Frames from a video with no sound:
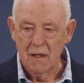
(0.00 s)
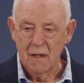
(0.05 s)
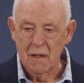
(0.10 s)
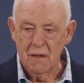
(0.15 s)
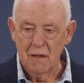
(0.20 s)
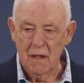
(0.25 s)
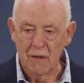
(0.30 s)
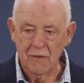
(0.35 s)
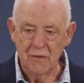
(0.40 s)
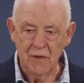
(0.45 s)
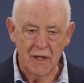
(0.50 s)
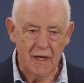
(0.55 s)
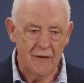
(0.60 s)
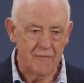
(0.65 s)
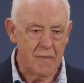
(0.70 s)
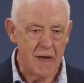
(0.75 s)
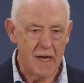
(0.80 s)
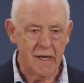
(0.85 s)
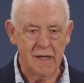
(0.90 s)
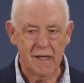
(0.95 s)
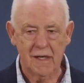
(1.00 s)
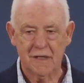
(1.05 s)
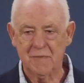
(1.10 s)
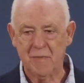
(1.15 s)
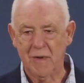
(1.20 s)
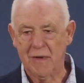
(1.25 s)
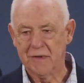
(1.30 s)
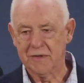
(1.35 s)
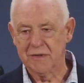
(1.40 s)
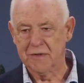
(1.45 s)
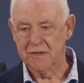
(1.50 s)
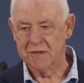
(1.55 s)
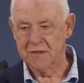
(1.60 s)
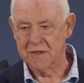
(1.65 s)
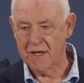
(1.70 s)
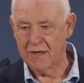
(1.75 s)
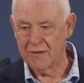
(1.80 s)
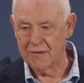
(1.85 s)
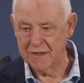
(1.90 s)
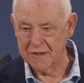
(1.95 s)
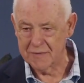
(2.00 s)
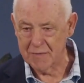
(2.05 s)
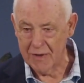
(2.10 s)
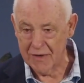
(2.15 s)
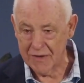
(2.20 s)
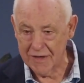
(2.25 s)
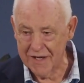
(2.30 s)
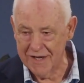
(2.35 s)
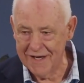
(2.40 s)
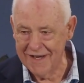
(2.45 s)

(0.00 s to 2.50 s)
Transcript: no, you can have many experiences of the Holy Spirit.